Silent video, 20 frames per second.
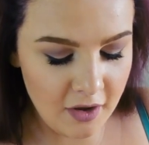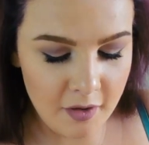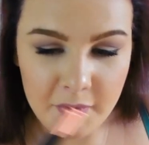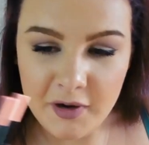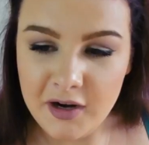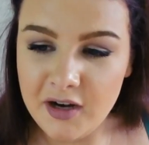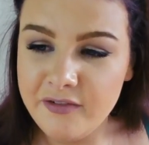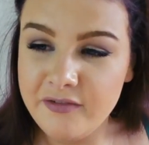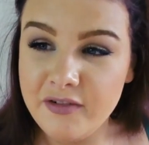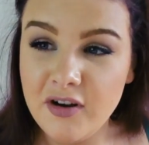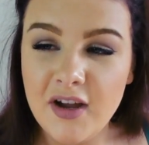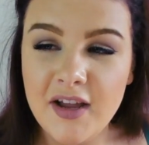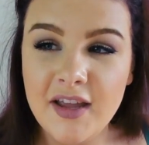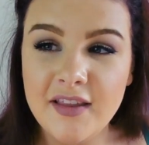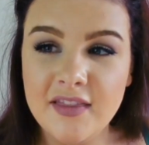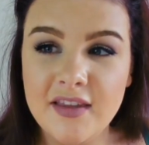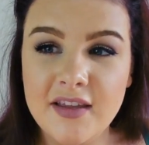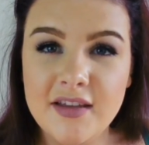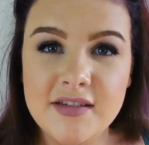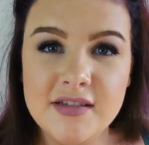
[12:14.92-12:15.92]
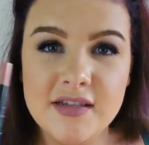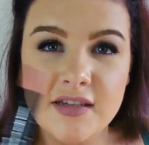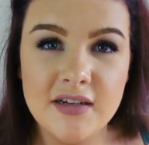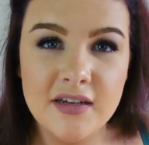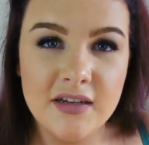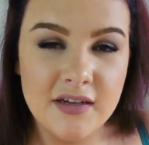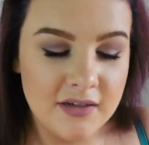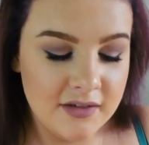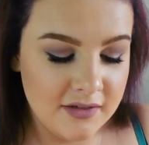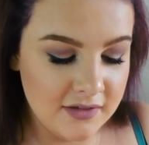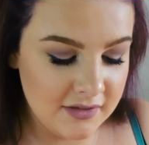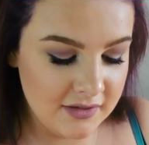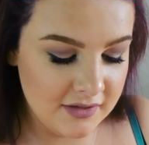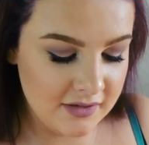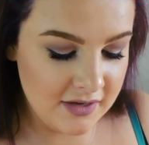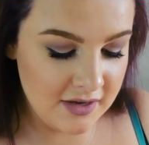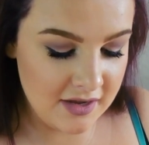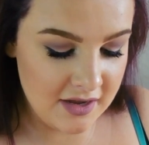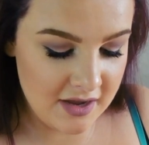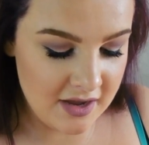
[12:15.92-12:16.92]
oh my god I forgot I had these in here.
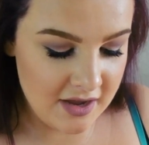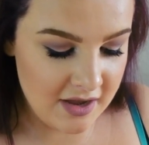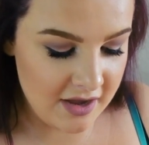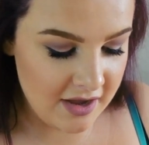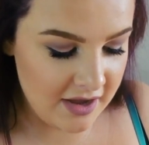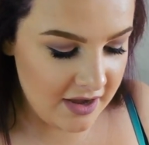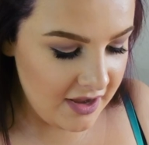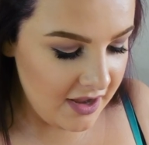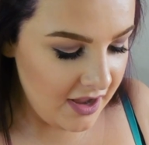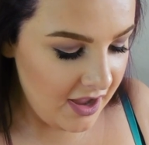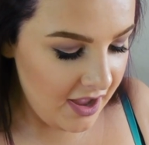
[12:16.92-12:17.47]
I